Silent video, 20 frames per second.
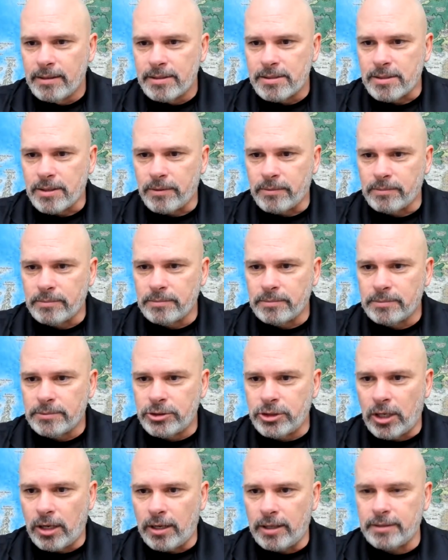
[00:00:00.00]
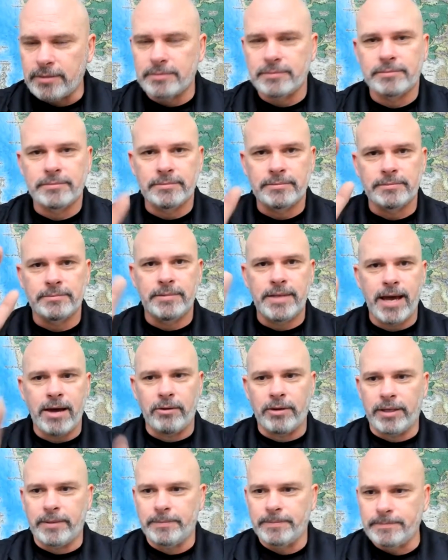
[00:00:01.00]
So, Sean,
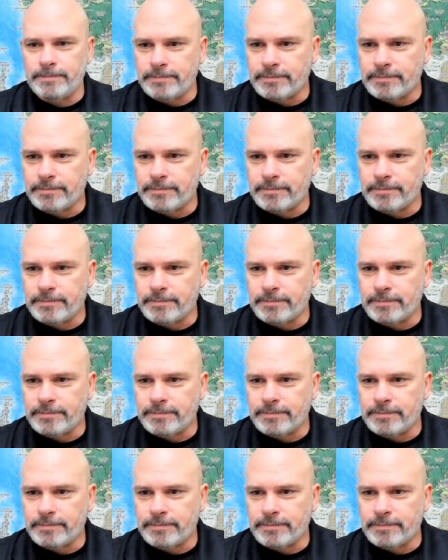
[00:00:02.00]
howdy.